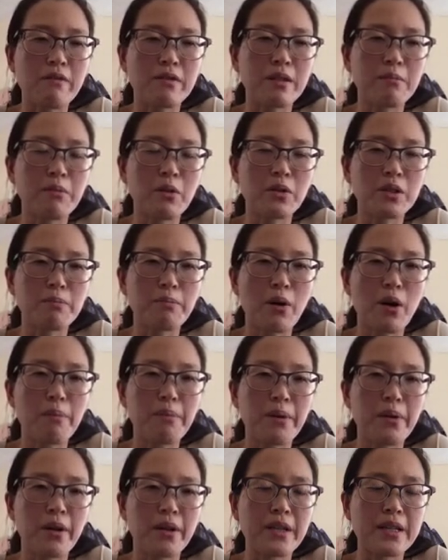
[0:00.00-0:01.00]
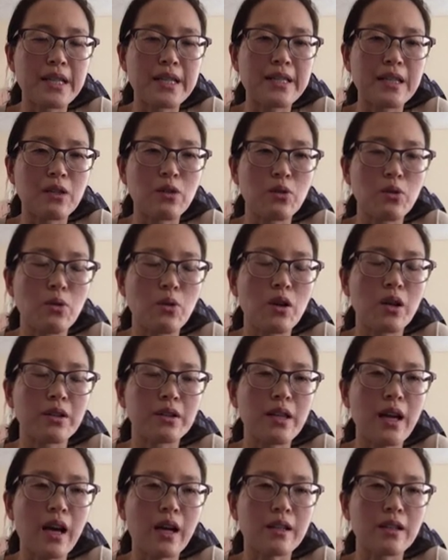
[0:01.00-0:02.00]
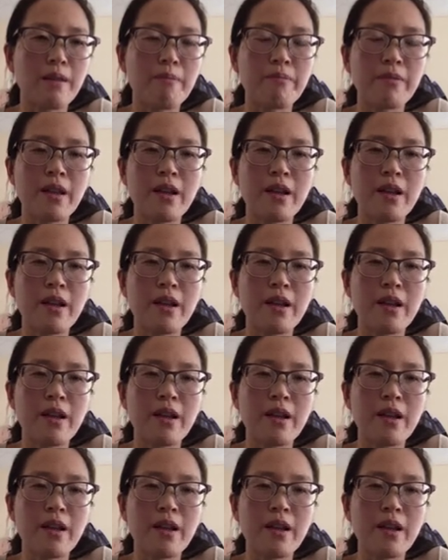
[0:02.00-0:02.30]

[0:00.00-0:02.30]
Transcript: of the most popular and easy to conduct